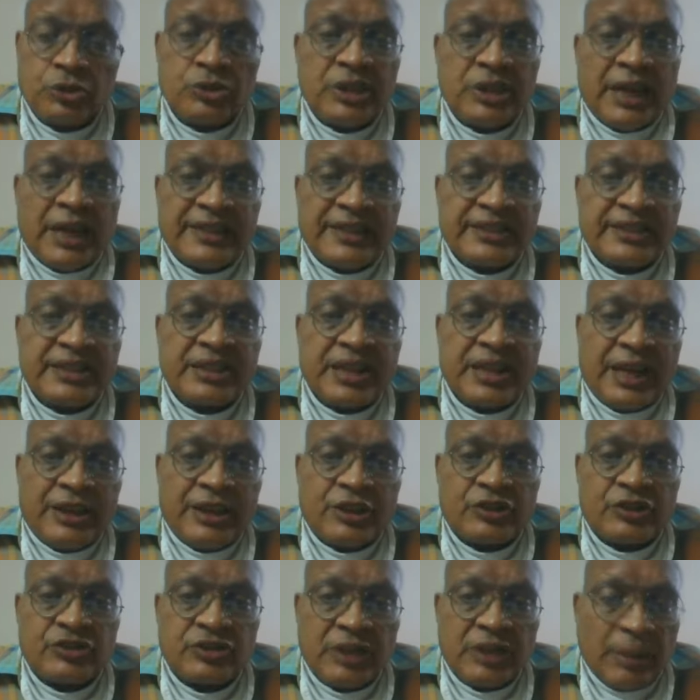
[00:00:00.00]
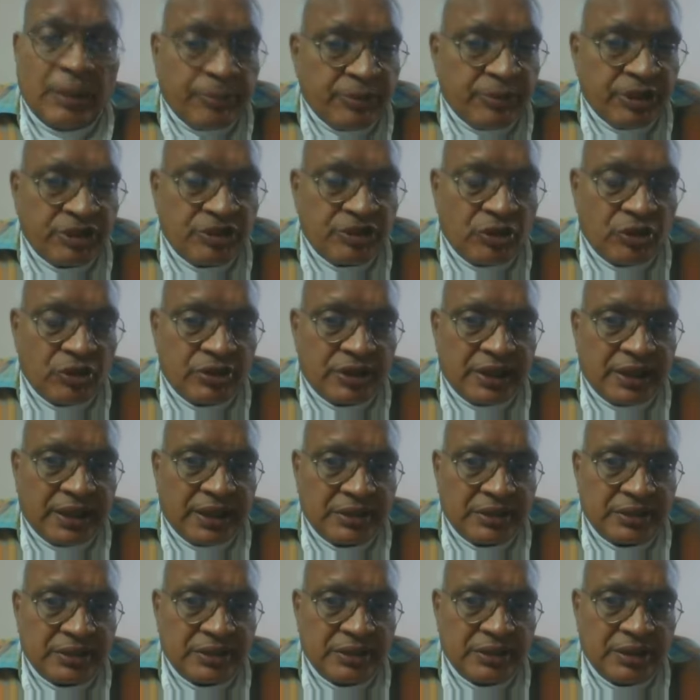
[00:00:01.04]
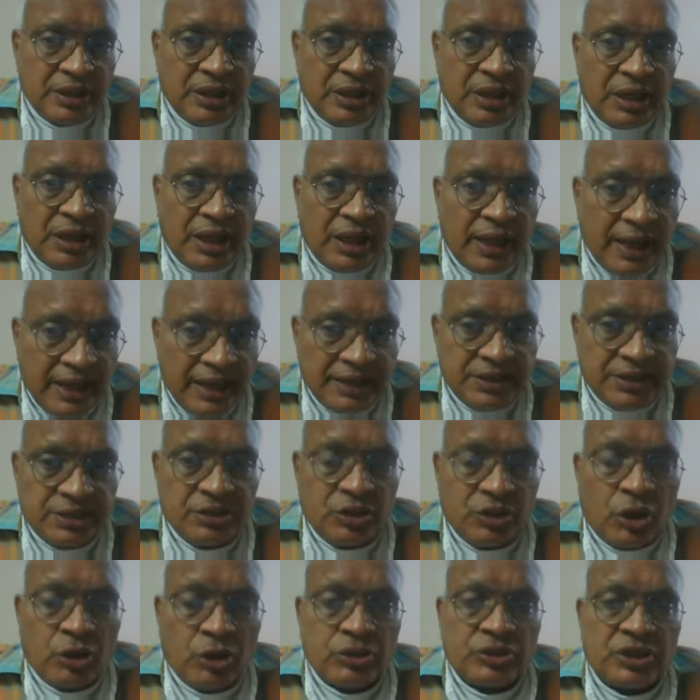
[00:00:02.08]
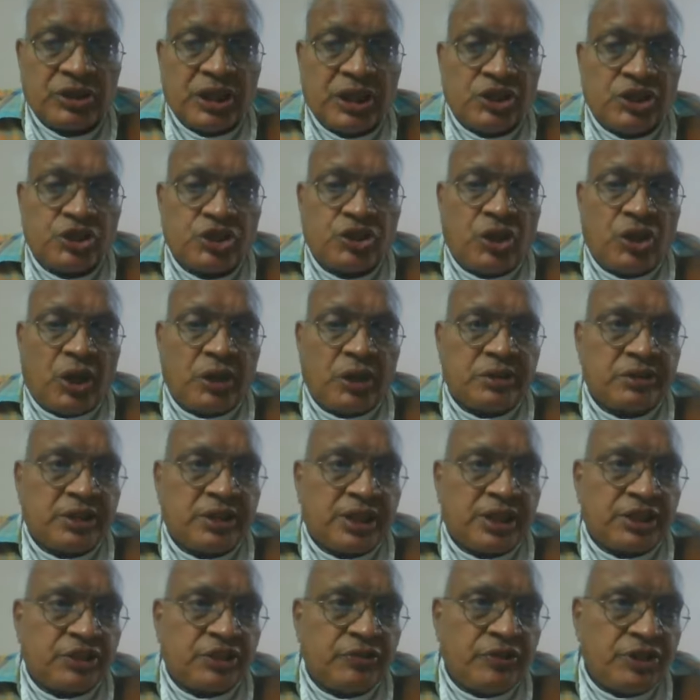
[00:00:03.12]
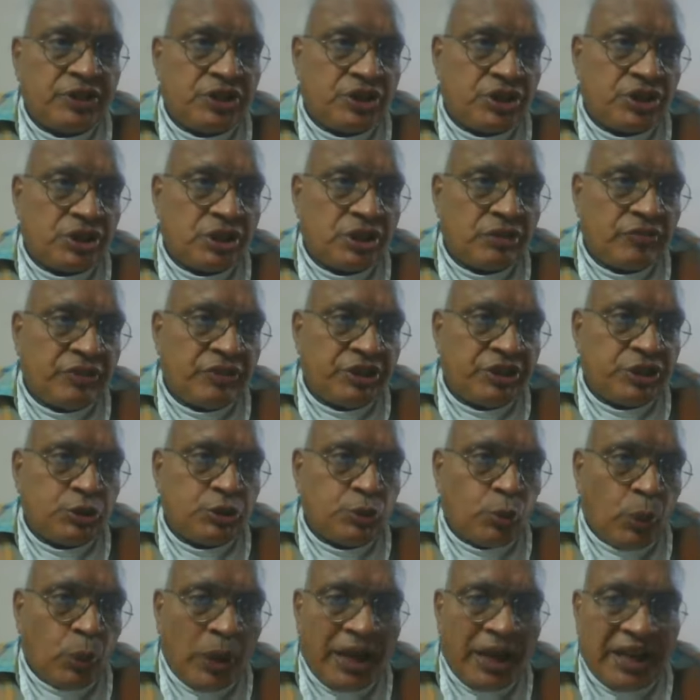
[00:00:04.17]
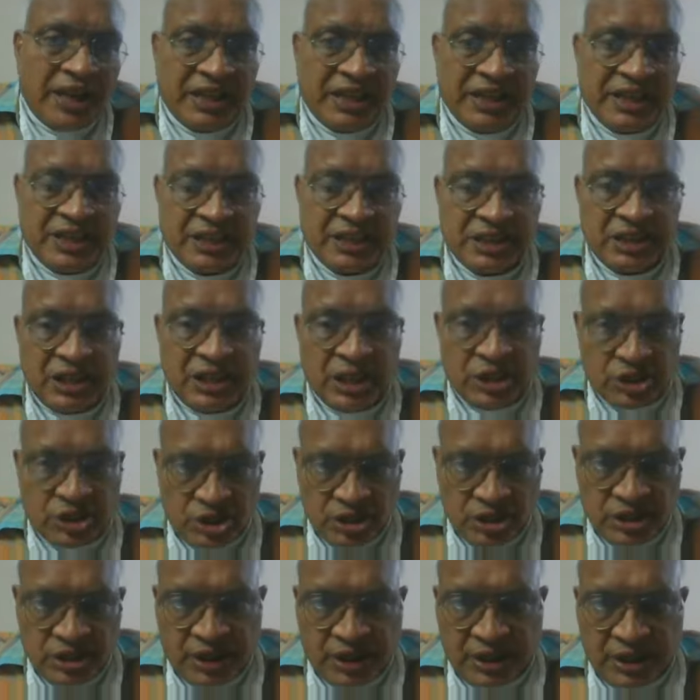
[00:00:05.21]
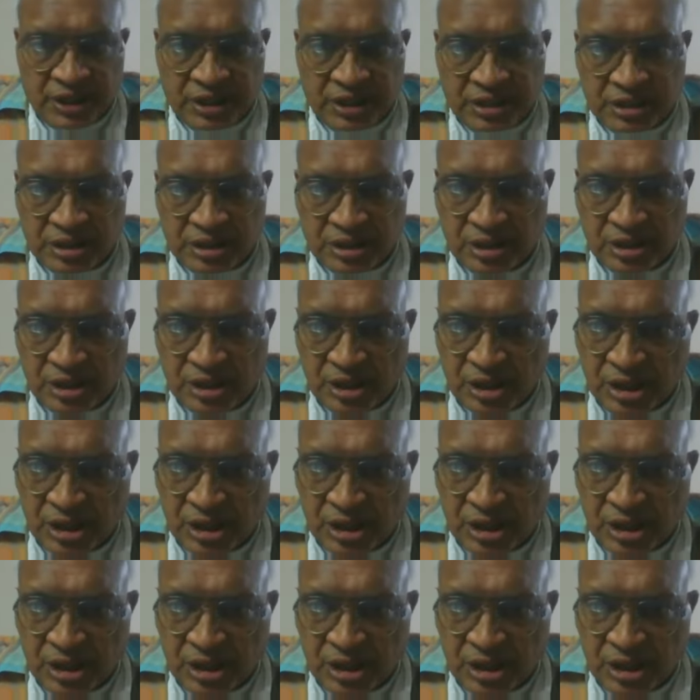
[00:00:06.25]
So that is a kind of separate contract. And on such contracts which weigh engineering